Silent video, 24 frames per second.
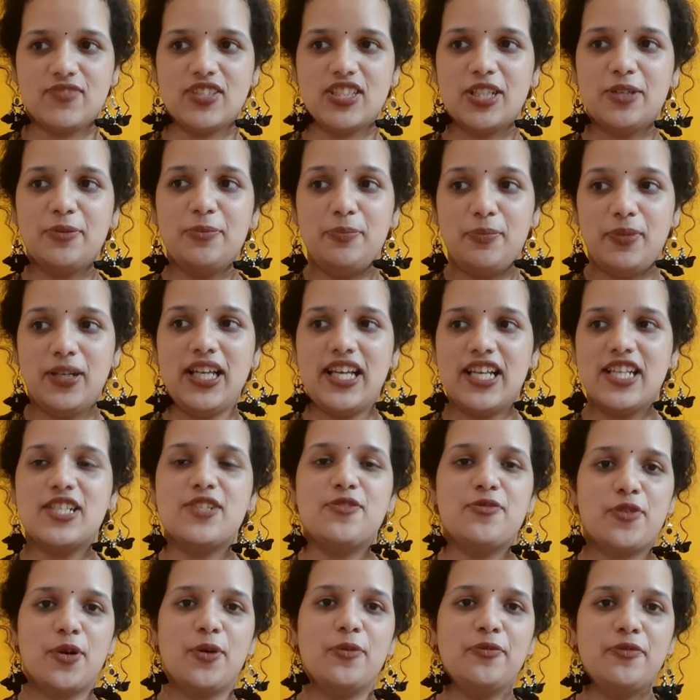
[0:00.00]
the
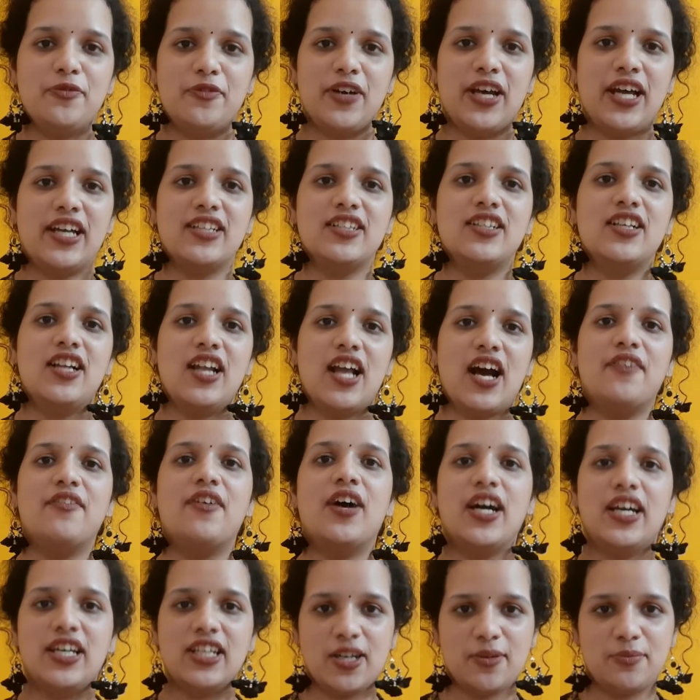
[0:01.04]
place from where the
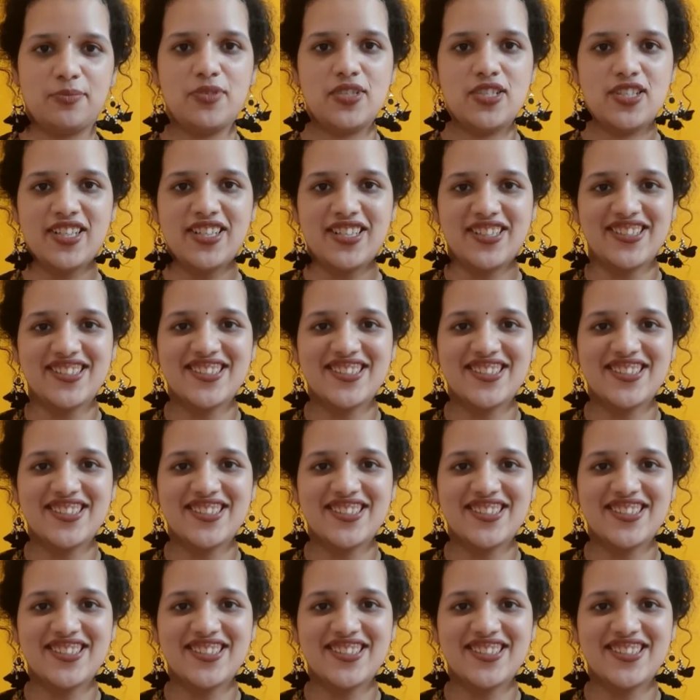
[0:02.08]
lava erupts.